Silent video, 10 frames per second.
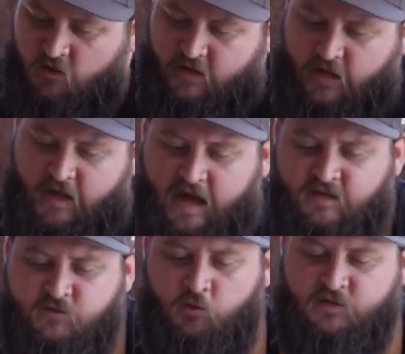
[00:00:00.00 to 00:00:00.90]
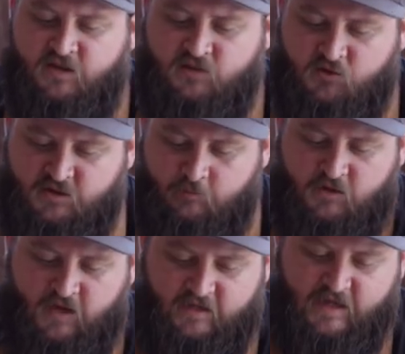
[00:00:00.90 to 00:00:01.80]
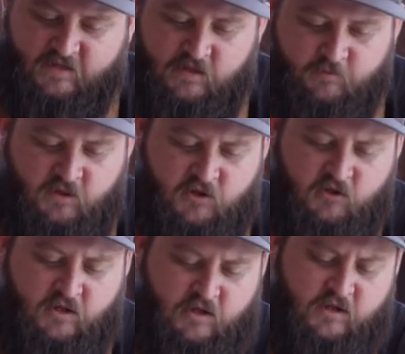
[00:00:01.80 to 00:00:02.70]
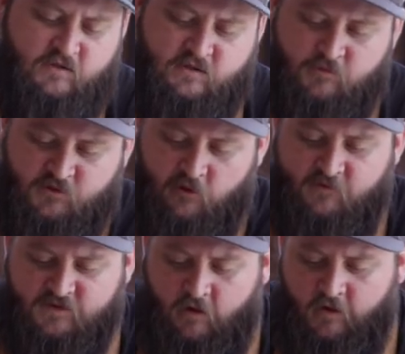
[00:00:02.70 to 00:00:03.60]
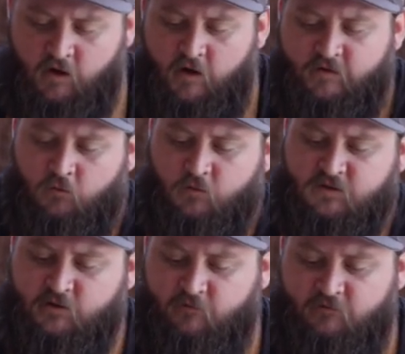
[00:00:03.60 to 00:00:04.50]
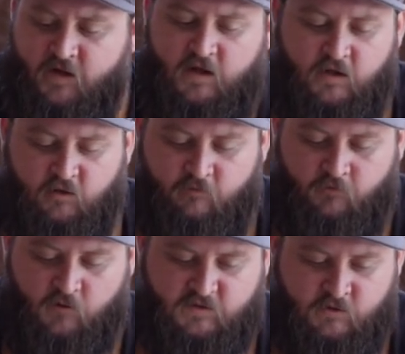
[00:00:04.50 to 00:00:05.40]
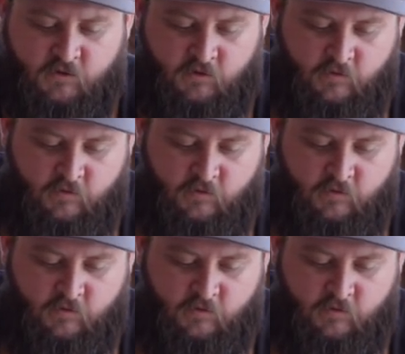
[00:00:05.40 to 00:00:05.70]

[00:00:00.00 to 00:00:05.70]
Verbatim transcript: you know, like a casserole dish or something like that, something that you can get some surface area on that will still fit in your freezer.